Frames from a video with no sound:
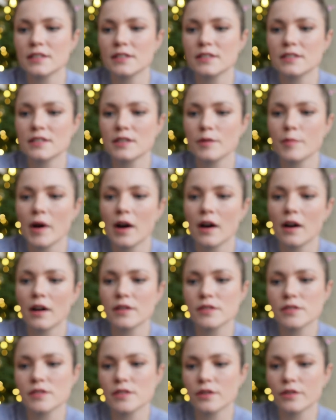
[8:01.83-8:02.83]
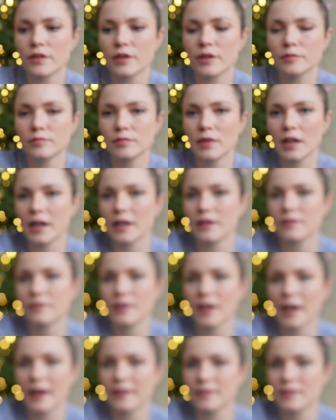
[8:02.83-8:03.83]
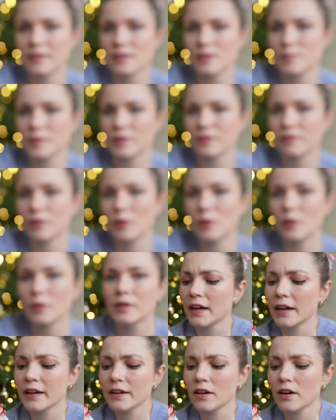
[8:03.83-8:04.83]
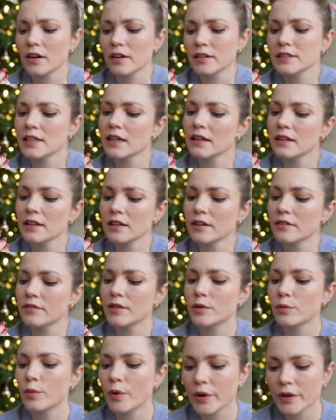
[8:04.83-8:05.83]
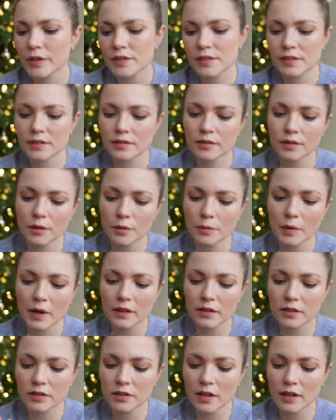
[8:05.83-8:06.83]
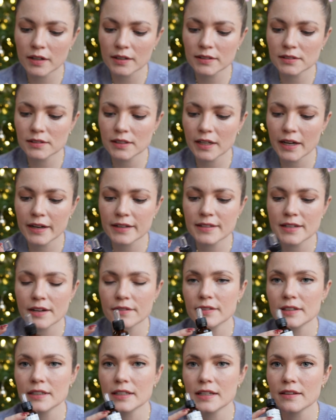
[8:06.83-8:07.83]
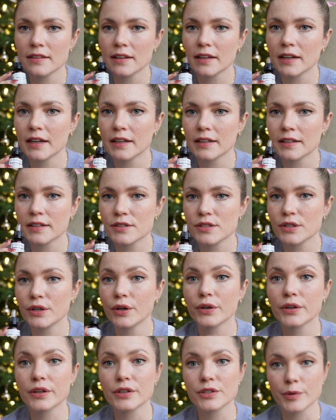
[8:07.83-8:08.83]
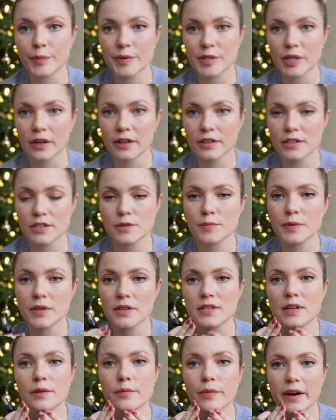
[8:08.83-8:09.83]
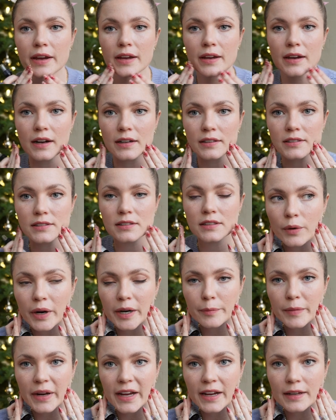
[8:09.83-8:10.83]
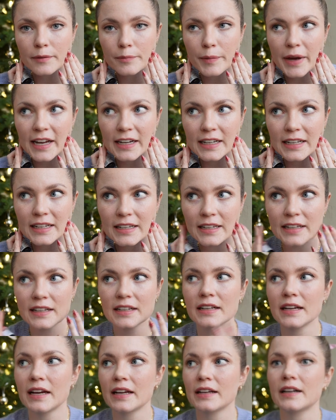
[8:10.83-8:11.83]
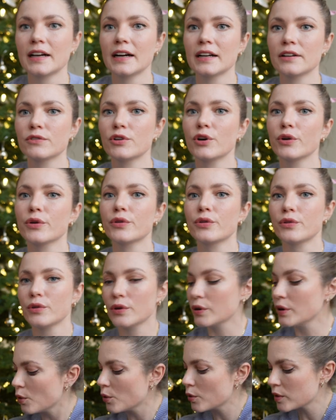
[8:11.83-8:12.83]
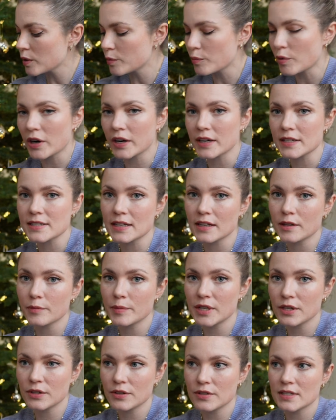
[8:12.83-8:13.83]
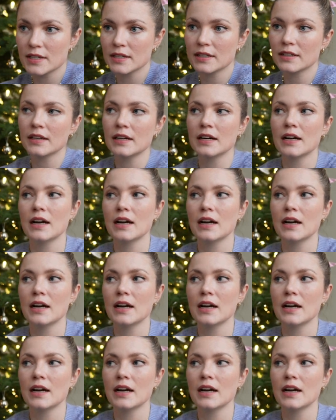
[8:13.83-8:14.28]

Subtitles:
Sebagh Serum. I've had this before. I can't tell if it worked well or not. I definitely think I need to go to a dermatologist because I'm breaking out quite badly here and kind of go through all the products that I've been using.